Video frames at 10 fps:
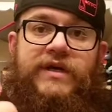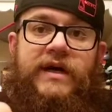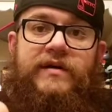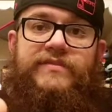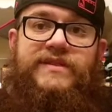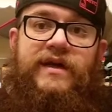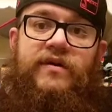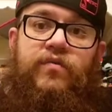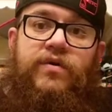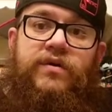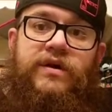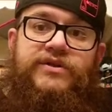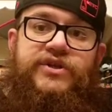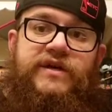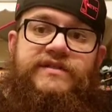times, it will
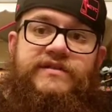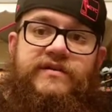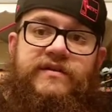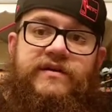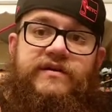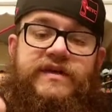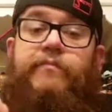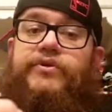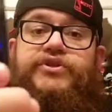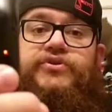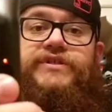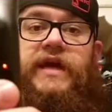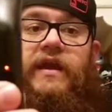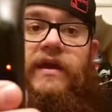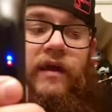adjust the temperature
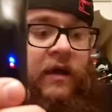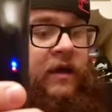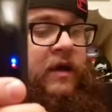setting.